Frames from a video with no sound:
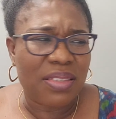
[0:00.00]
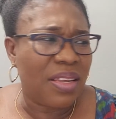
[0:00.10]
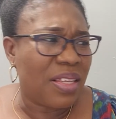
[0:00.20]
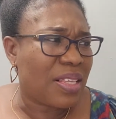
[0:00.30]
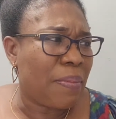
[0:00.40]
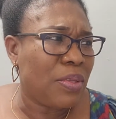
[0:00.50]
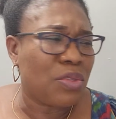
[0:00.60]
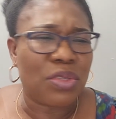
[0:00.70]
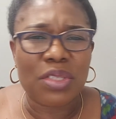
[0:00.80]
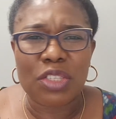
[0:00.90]
thing is happening
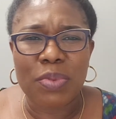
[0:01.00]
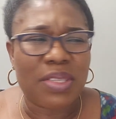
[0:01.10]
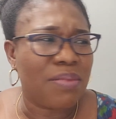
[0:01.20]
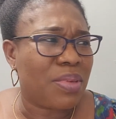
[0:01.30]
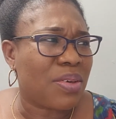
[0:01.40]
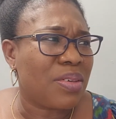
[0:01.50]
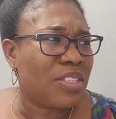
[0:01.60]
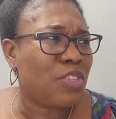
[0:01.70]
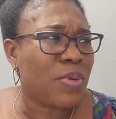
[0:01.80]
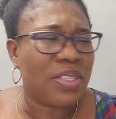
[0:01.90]
to this person because
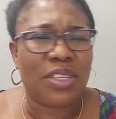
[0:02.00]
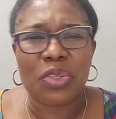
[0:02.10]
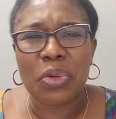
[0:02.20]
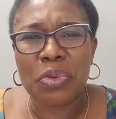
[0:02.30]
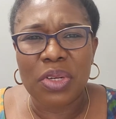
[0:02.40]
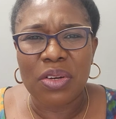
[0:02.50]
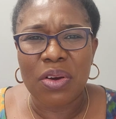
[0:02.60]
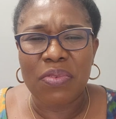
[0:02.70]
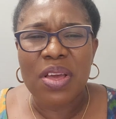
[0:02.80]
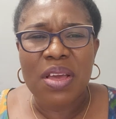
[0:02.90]
this person is not good enough.